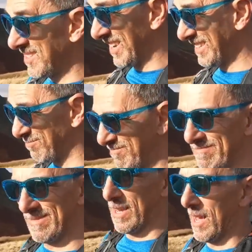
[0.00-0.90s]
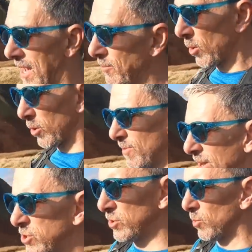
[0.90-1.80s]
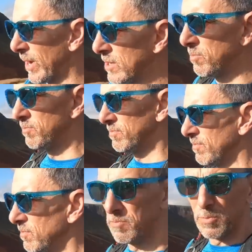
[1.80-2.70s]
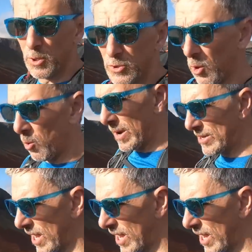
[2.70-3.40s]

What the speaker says: And I'm not going to mention the wind, but there's no wind